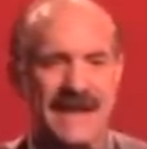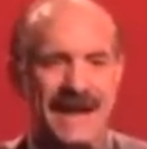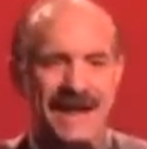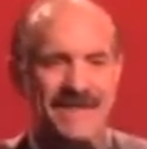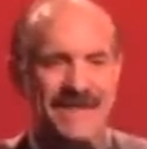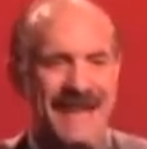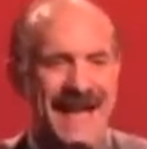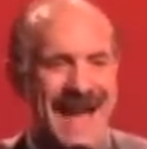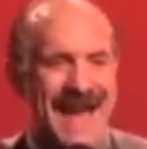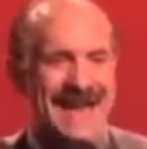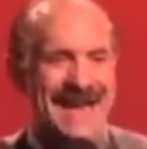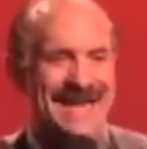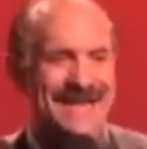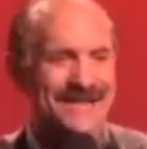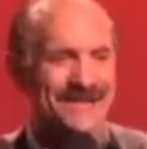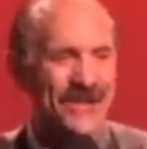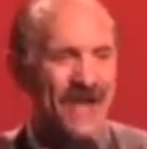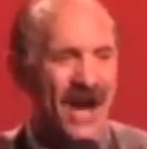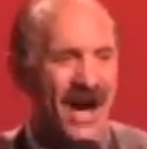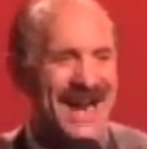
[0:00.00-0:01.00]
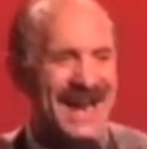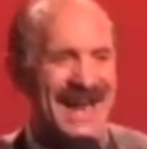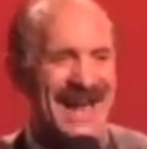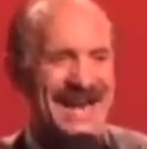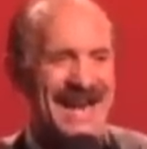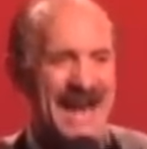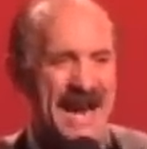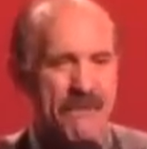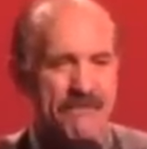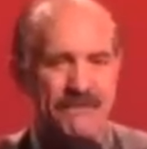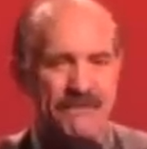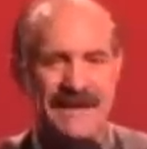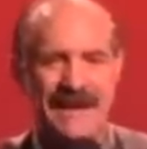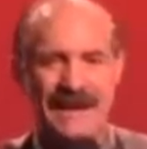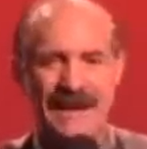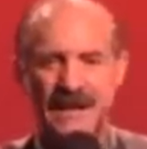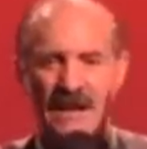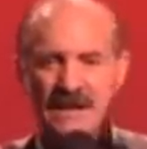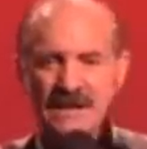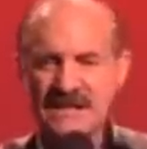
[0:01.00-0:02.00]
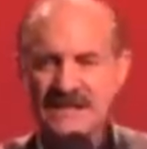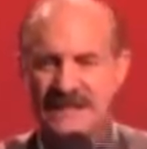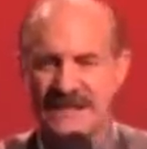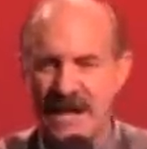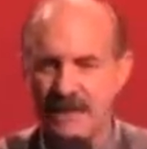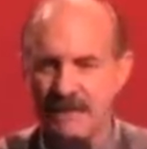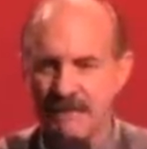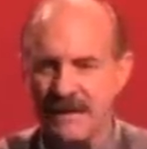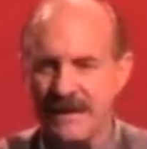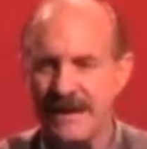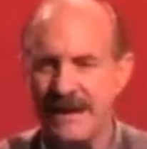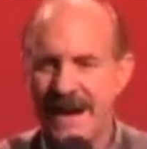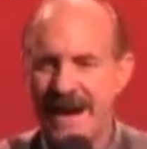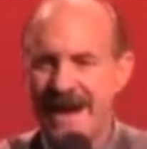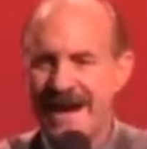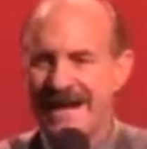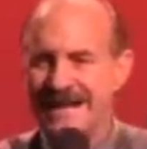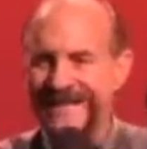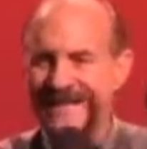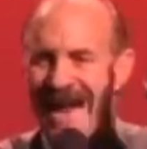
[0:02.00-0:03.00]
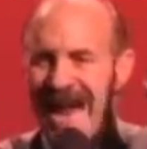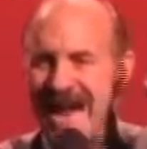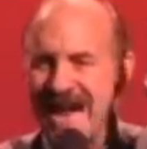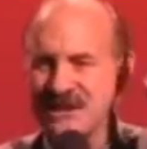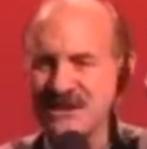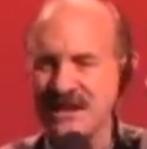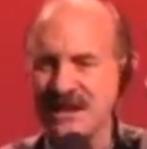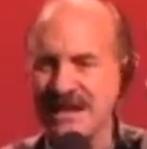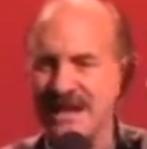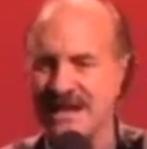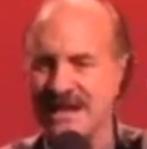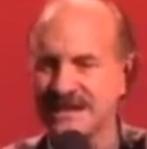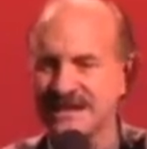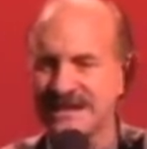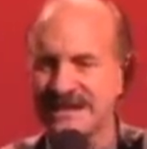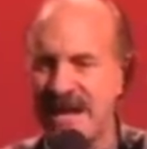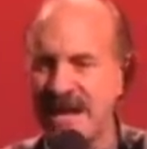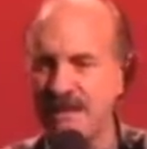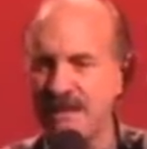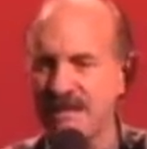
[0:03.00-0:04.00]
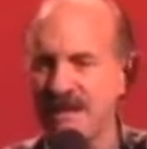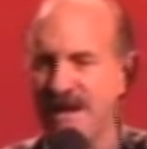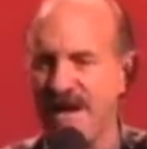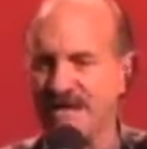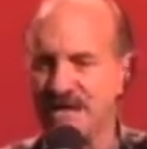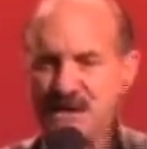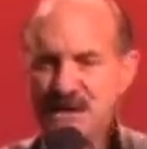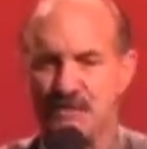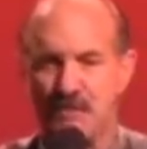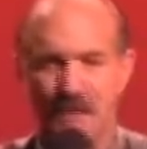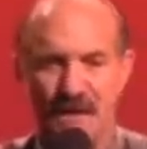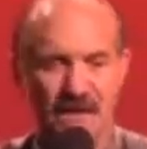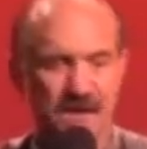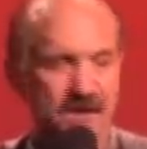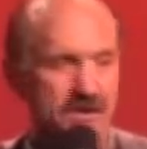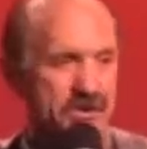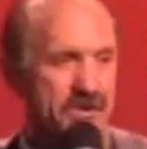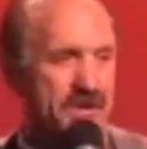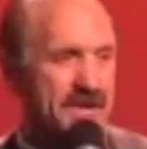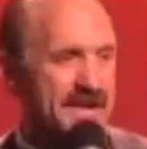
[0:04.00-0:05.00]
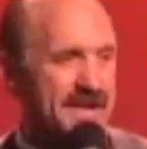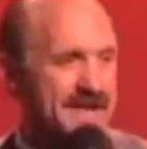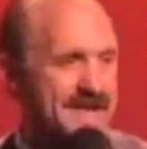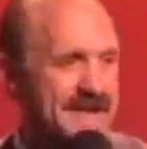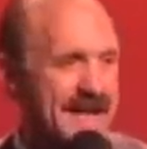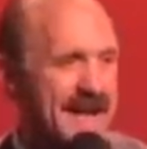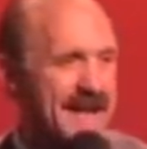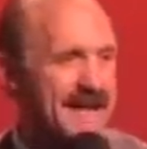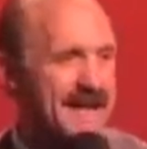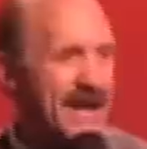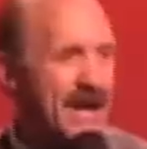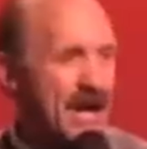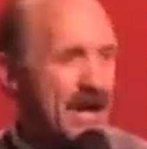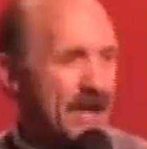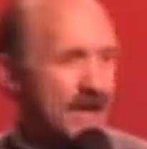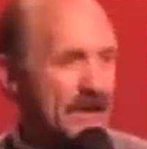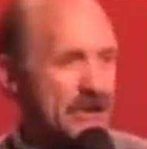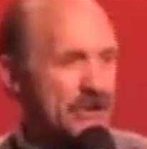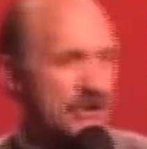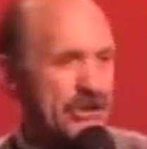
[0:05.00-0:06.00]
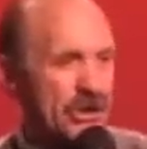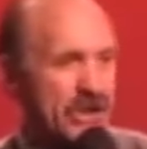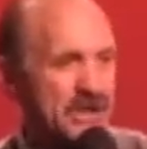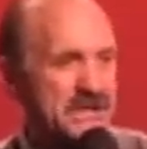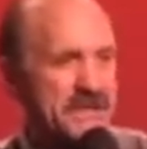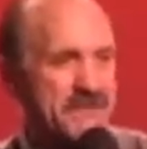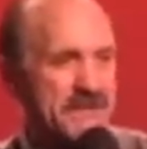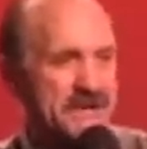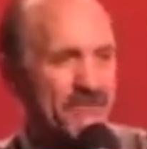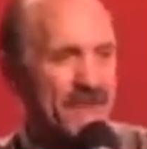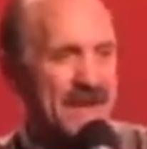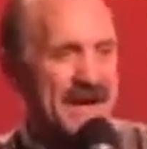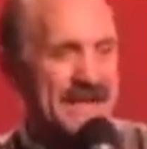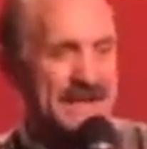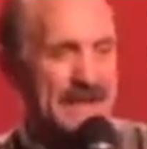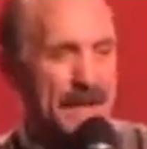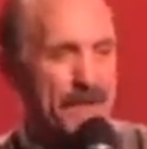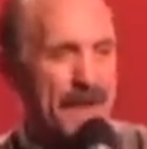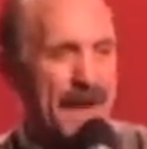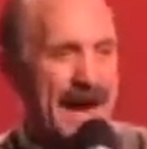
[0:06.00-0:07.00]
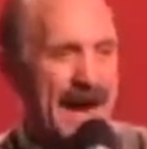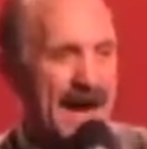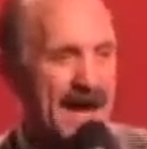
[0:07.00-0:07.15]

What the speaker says: Something in my spirit says that is not an empty statement. It's actually a statement of spiritual intent.